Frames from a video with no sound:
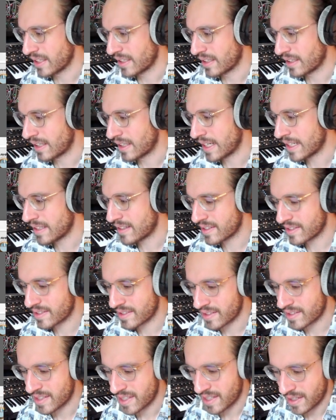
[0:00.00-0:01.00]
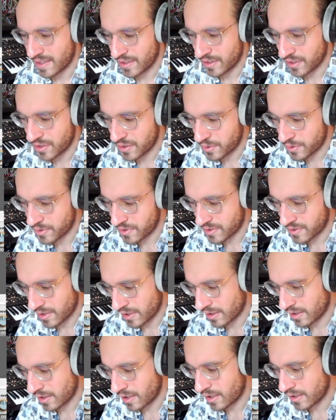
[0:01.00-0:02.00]
Let's use a
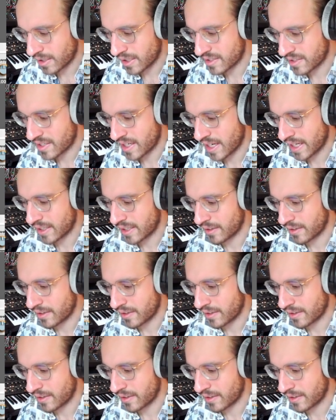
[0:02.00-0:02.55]
long attack